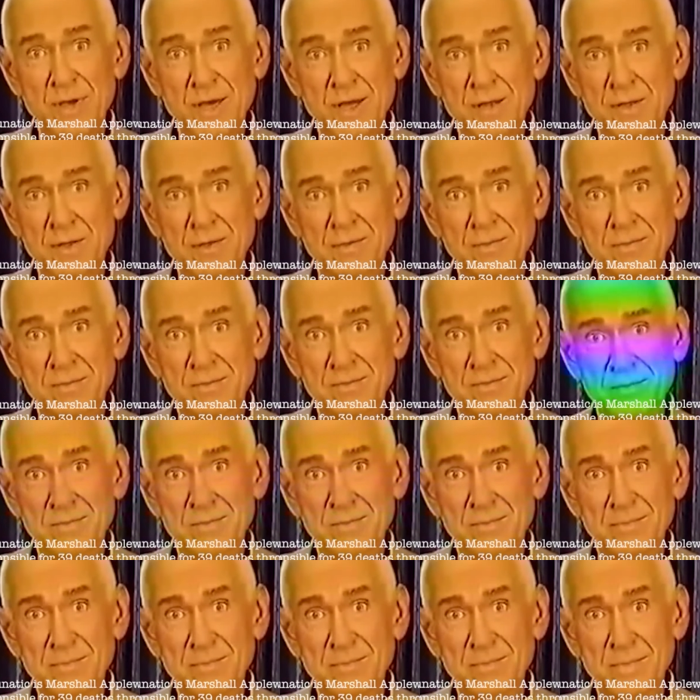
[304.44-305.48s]
father.
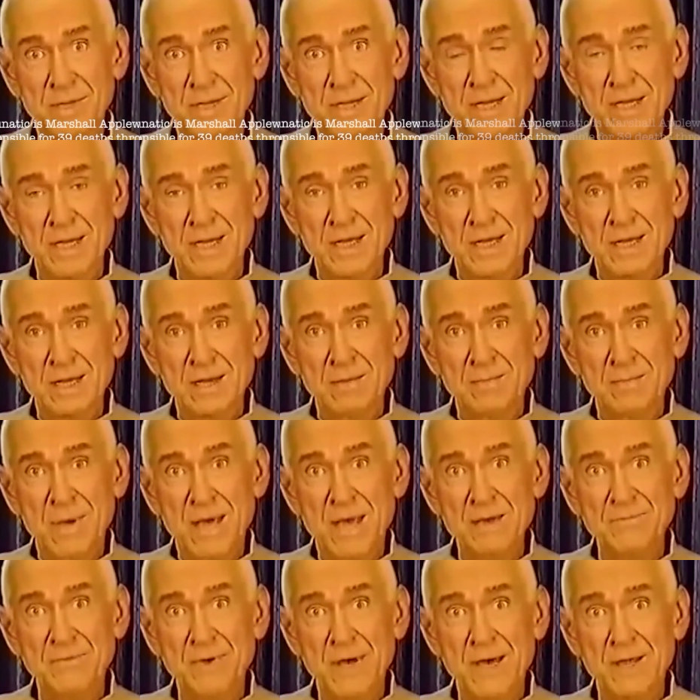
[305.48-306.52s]

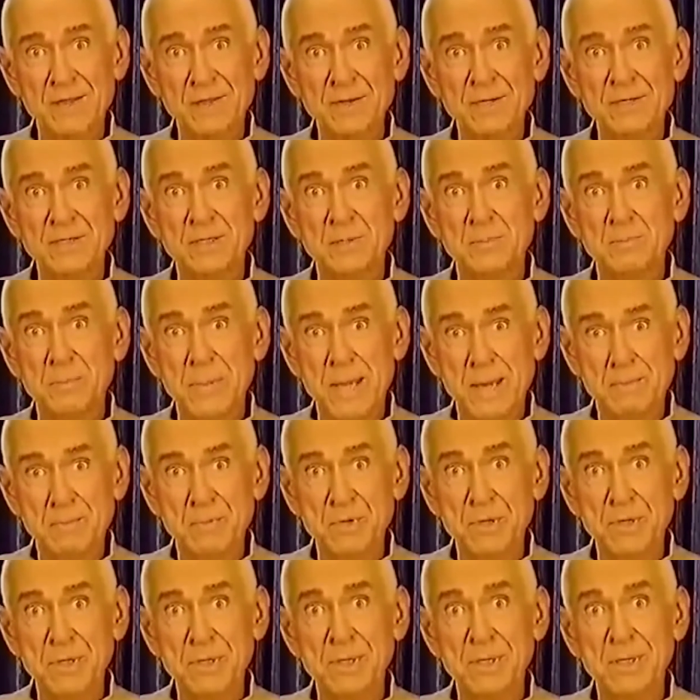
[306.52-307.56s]
My father is a
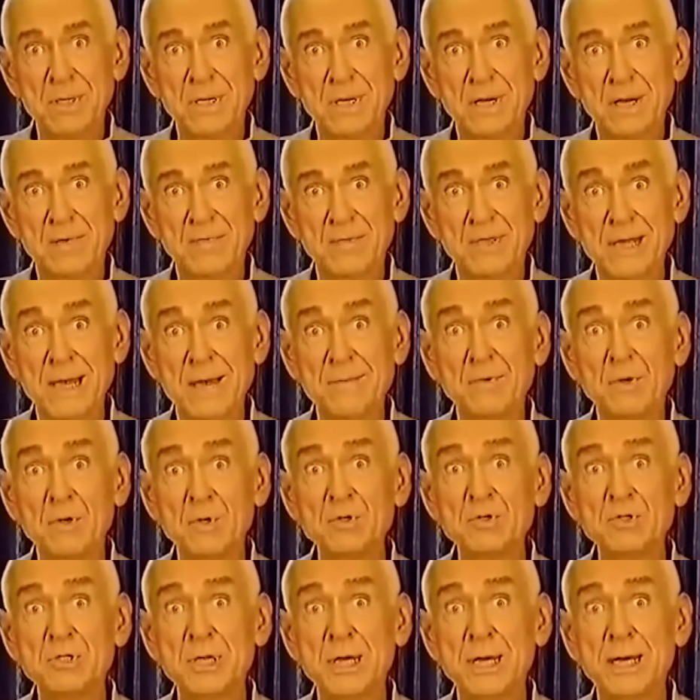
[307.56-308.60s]
member of the
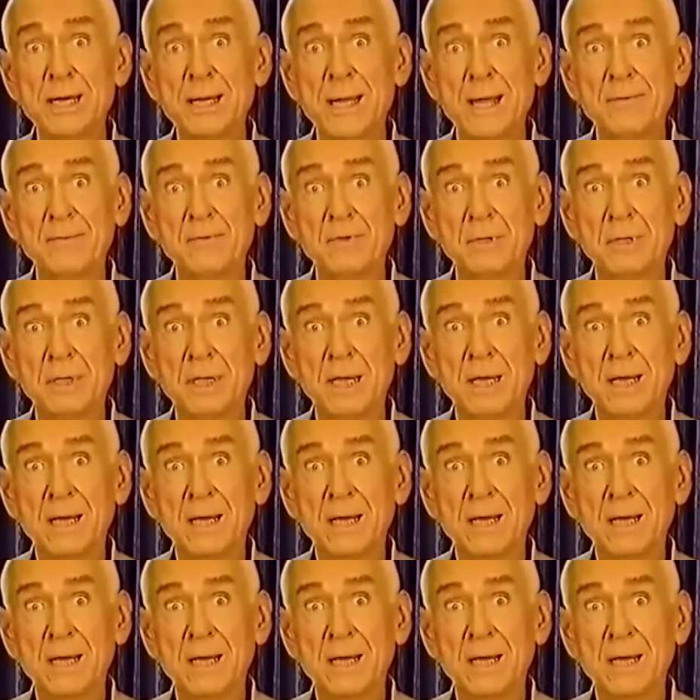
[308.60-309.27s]
evolutionary level